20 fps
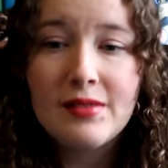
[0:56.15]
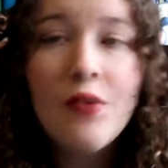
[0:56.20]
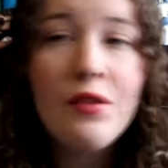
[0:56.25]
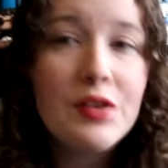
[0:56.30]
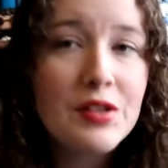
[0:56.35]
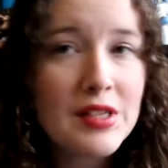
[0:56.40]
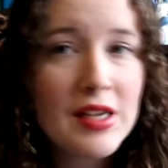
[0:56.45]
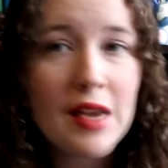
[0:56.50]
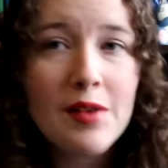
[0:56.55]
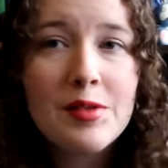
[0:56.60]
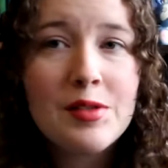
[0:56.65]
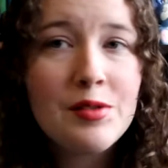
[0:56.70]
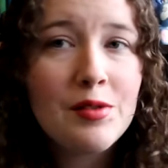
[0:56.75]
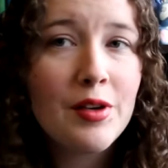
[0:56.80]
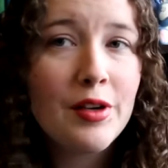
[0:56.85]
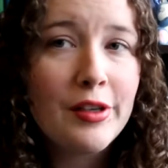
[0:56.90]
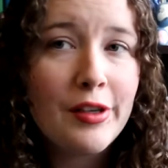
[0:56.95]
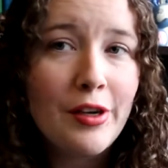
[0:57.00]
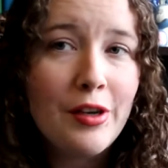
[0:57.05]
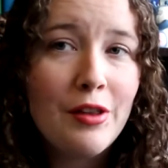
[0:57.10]
Obviously I was still
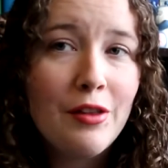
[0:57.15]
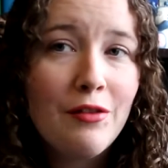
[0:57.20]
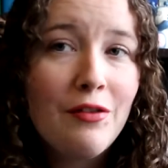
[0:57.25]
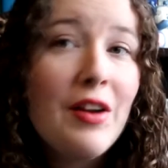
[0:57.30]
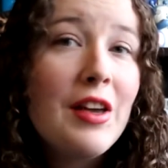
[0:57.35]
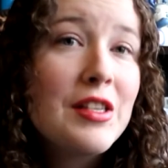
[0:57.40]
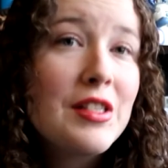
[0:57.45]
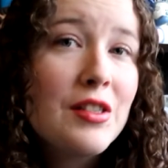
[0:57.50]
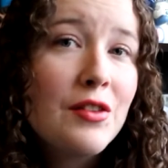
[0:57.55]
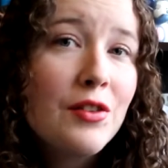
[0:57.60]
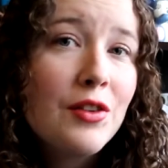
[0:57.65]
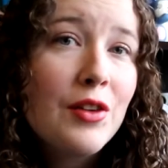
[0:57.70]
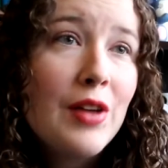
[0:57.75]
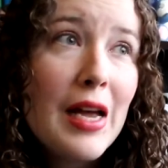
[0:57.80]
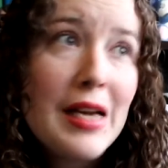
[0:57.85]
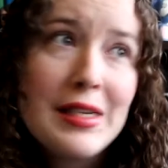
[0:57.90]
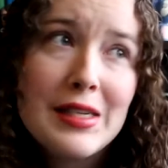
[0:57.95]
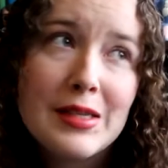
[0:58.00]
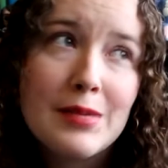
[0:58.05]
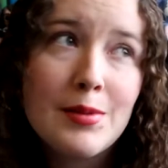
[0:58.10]
going to go to the festival,
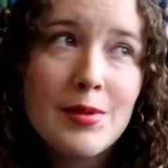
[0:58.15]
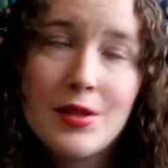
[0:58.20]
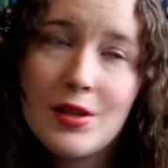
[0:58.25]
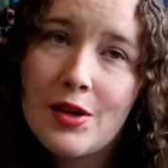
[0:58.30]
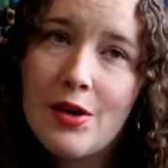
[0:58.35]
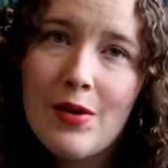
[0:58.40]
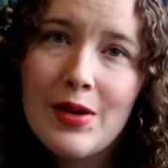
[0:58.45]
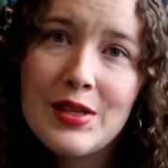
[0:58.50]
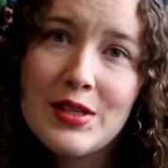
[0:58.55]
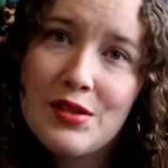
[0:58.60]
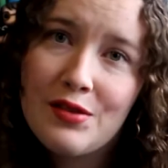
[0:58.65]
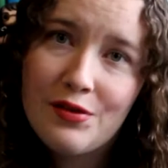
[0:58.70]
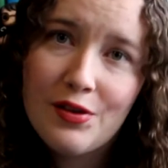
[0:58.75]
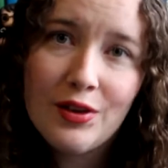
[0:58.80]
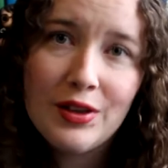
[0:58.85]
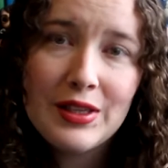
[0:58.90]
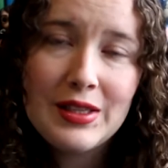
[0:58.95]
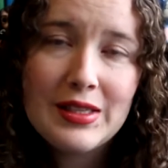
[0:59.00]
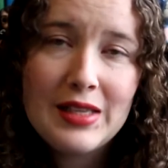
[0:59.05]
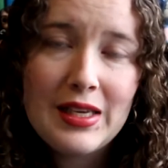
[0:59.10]
I just wasn't going to
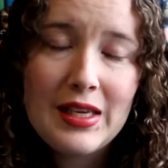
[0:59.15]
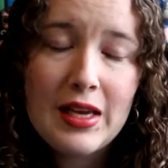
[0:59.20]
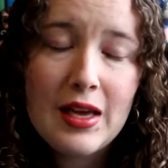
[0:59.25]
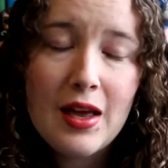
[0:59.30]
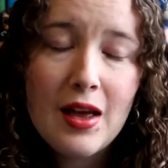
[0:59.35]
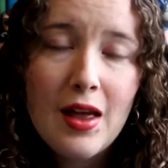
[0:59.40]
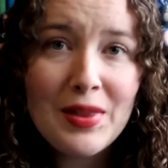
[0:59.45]
volunteer.